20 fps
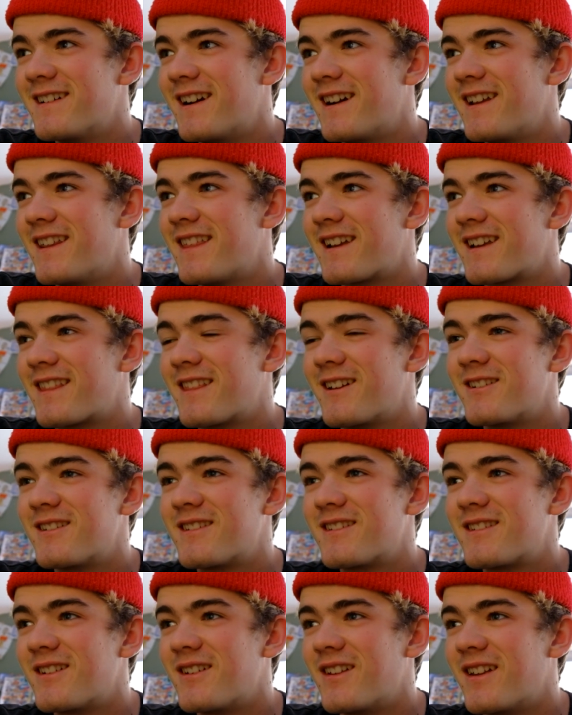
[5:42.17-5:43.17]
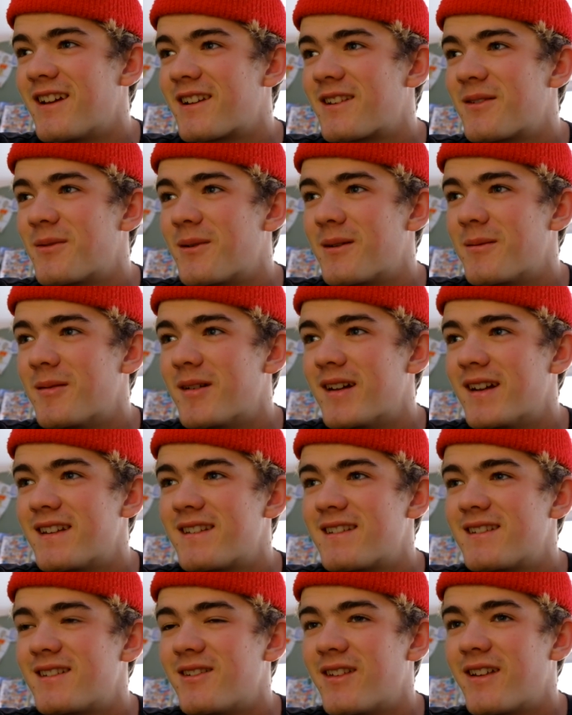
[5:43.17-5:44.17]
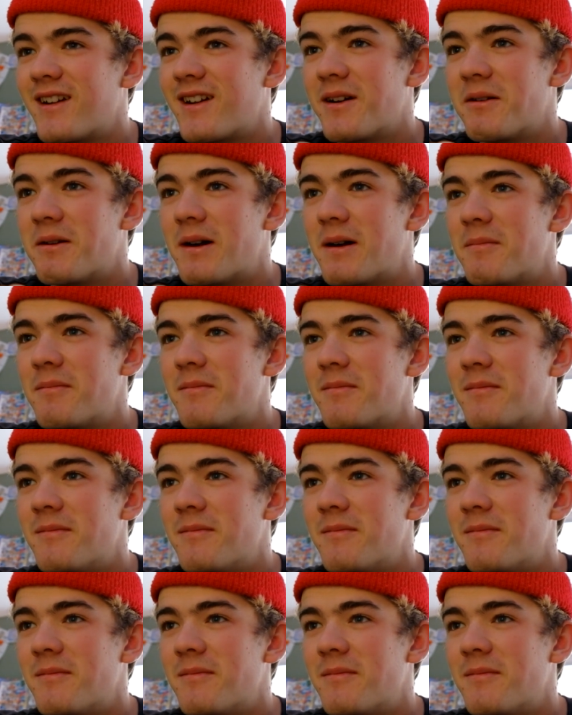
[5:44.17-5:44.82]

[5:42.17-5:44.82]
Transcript: I think there's still like 20 minutes till they go up.